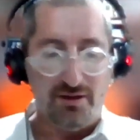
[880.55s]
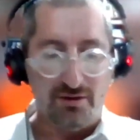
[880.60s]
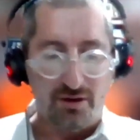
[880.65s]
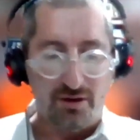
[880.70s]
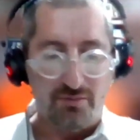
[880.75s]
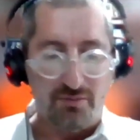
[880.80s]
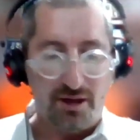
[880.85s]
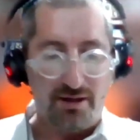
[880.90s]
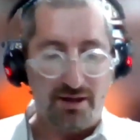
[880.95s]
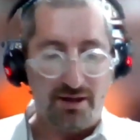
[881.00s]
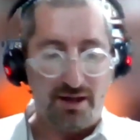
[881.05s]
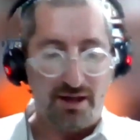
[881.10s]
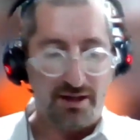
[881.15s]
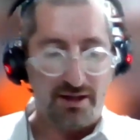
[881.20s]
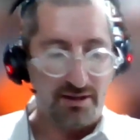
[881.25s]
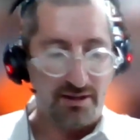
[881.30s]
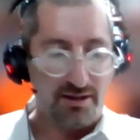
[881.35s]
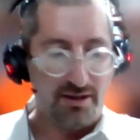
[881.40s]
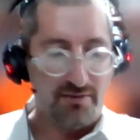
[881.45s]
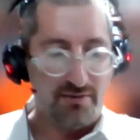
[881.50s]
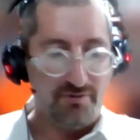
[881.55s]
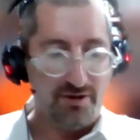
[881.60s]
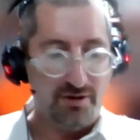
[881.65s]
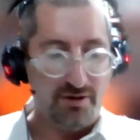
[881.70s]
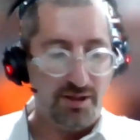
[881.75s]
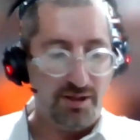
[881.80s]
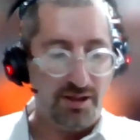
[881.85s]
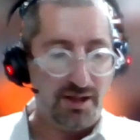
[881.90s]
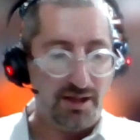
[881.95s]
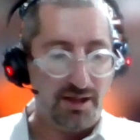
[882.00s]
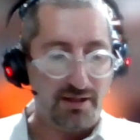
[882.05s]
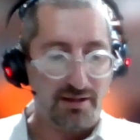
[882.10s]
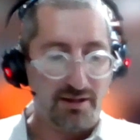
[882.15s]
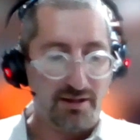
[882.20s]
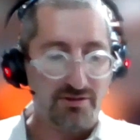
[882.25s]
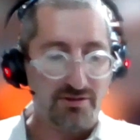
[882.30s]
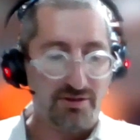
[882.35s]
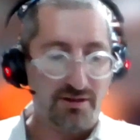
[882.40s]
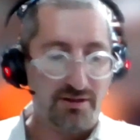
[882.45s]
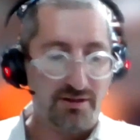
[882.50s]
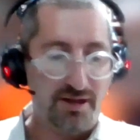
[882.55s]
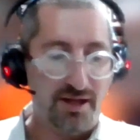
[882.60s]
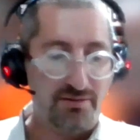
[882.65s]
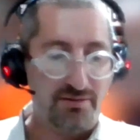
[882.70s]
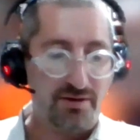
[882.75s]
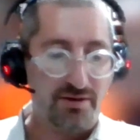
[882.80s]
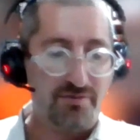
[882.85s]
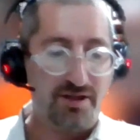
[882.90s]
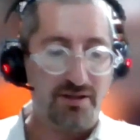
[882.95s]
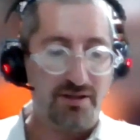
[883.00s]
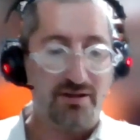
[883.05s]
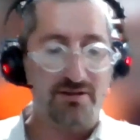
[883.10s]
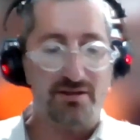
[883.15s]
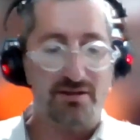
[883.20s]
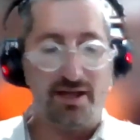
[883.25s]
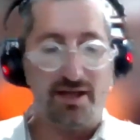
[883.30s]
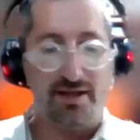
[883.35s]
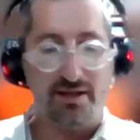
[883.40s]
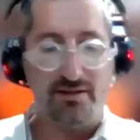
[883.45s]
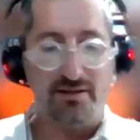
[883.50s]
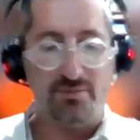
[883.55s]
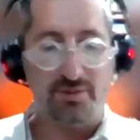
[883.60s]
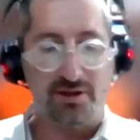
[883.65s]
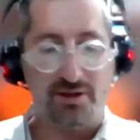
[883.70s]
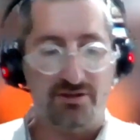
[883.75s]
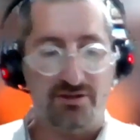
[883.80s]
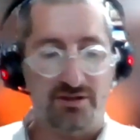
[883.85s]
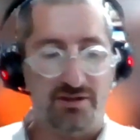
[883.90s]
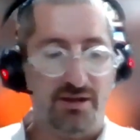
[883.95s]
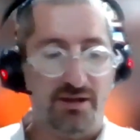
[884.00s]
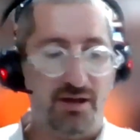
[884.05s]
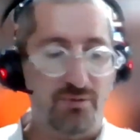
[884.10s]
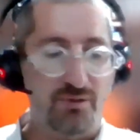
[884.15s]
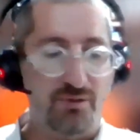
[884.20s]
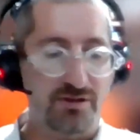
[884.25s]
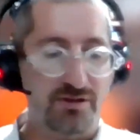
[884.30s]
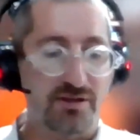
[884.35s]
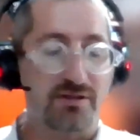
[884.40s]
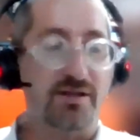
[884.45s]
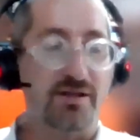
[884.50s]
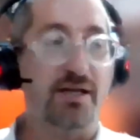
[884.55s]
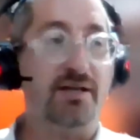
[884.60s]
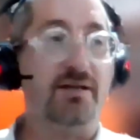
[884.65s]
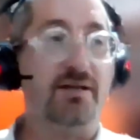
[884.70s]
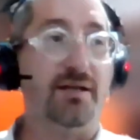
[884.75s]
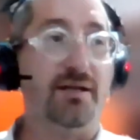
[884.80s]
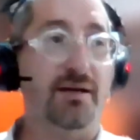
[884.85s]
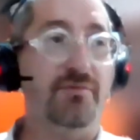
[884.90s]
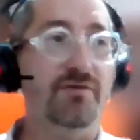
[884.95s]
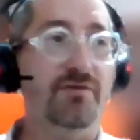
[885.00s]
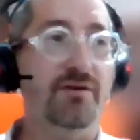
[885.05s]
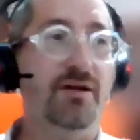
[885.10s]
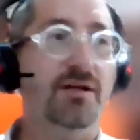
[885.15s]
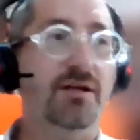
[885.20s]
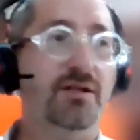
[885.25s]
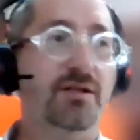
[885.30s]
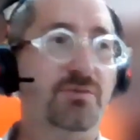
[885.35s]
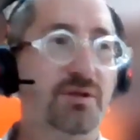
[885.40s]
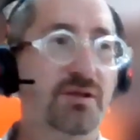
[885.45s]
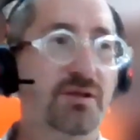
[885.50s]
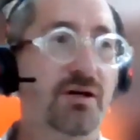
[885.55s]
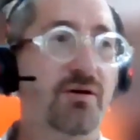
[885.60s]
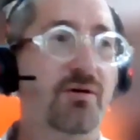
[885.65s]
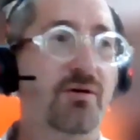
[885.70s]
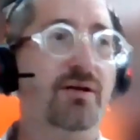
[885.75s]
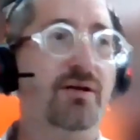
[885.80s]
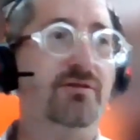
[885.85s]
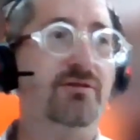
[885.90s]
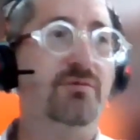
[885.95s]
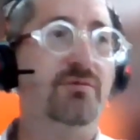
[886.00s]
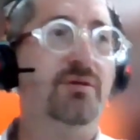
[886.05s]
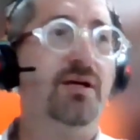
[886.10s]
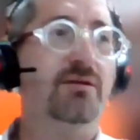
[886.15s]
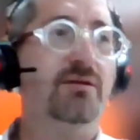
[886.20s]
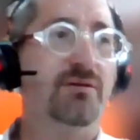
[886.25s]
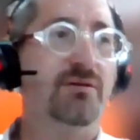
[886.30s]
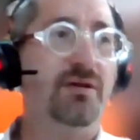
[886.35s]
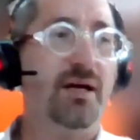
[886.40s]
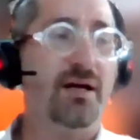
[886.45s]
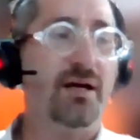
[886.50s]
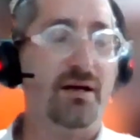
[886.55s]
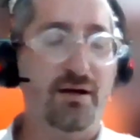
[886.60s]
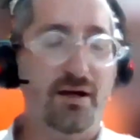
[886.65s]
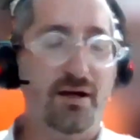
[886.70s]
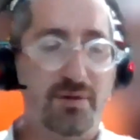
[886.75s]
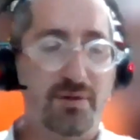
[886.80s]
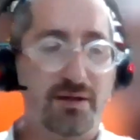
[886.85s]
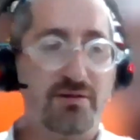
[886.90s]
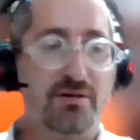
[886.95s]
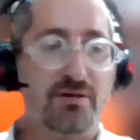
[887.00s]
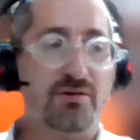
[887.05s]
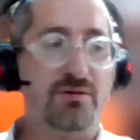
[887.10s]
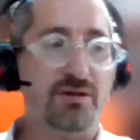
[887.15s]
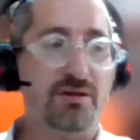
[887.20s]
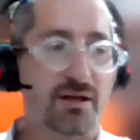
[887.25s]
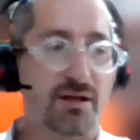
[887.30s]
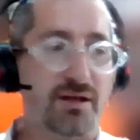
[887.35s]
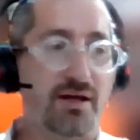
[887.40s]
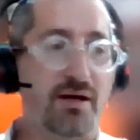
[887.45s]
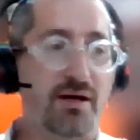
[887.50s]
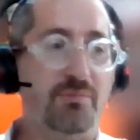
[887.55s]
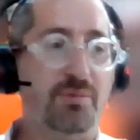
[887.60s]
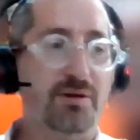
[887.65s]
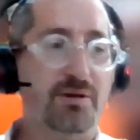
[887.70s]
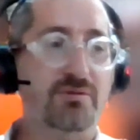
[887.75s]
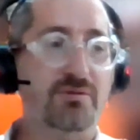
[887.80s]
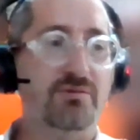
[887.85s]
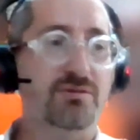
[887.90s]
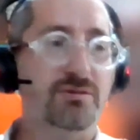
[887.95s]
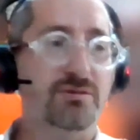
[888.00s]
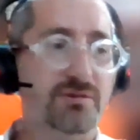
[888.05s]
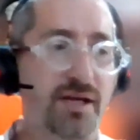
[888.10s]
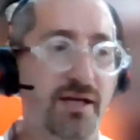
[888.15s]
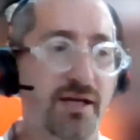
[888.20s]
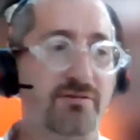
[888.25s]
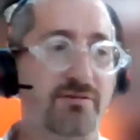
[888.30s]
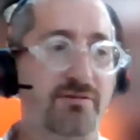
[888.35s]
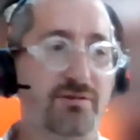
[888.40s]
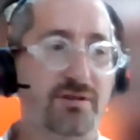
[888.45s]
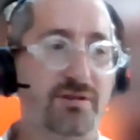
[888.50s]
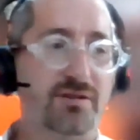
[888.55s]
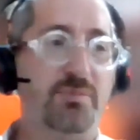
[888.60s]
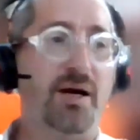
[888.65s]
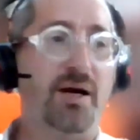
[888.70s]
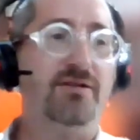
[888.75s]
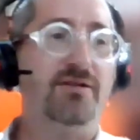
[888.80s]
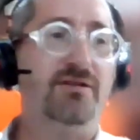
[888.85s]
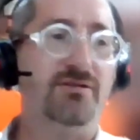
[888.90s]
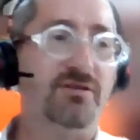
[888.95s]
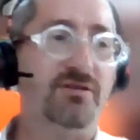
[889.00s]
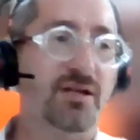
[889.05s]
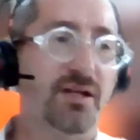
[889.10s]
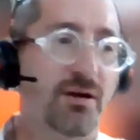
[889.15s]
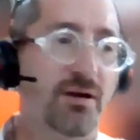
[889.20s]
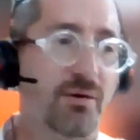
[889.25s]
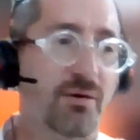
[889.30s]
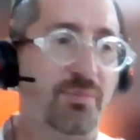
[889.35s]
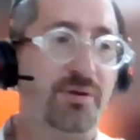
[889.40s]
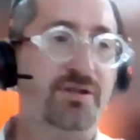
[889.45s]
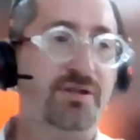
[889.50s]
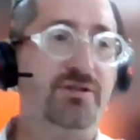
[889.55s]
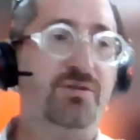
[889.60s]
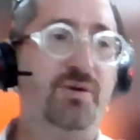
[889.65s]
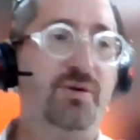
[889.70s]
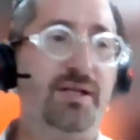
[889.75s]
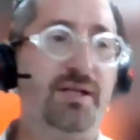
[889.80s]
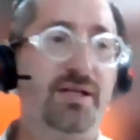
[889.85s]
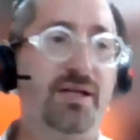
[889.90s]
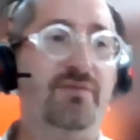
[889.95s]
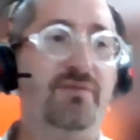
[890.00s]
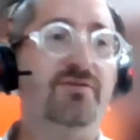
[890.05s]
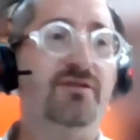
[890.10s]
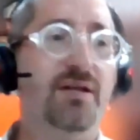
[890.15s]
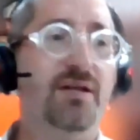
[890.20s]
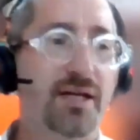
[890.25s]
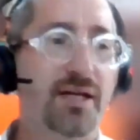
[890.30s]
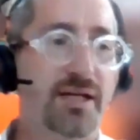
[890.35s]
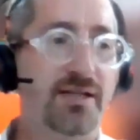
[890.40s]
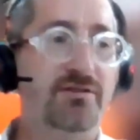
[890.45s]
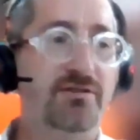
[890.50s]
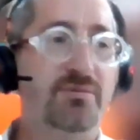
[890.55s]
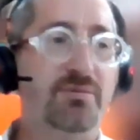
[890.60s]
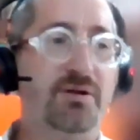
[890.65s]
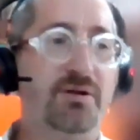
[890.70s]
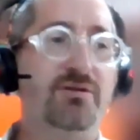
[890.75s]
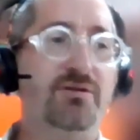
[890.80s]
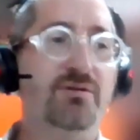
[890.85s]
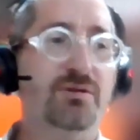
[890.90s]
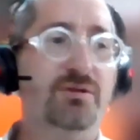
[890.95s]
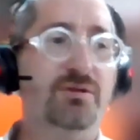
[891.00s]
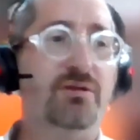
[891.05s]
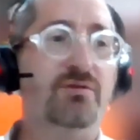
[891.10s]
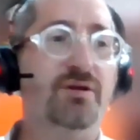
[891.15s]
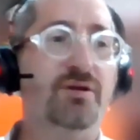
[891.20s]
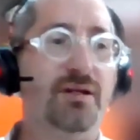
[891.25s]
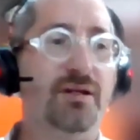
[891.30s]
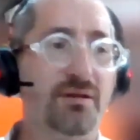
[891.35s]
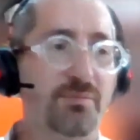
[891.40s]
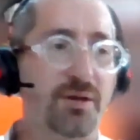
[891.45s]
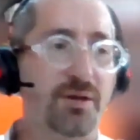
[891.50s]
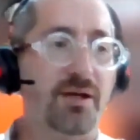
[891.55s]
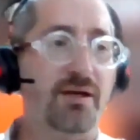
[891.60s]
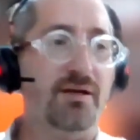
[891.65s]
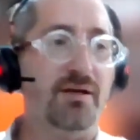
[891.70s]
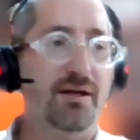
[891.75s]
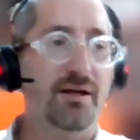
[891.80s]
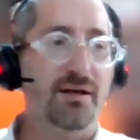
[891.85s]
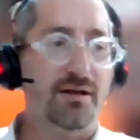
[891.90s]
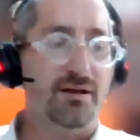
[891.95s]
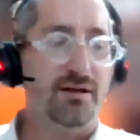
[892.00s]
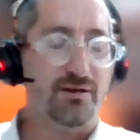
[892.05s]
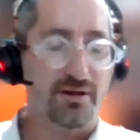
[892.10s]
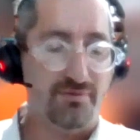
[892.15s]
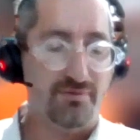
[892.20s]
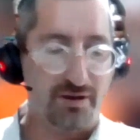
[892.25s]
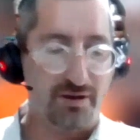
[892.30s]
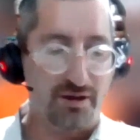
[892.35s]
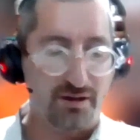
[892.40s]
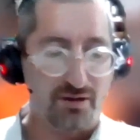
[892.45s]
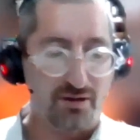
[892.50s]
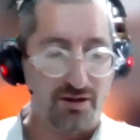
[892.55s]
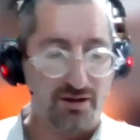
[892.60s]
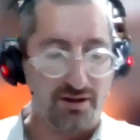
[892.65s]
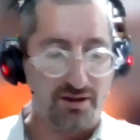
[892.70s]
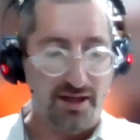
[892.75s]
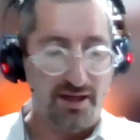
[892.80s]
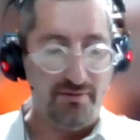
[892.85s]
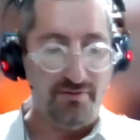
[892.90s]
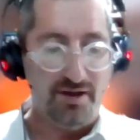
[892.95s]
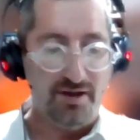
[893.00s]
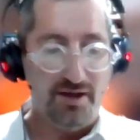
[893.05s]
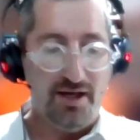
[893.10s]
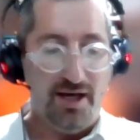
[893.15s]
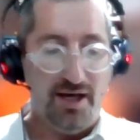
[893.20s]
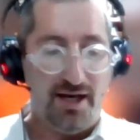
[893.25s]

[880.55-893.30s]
Lomar nachitla, velomar nachitla. So at the end, Rav Gidl did not enter because he did not wish to take a gift. Because we know that sone matanot ichia, a person who takes or despises or pushes away gifts, he's the person who's going to really be live a long life.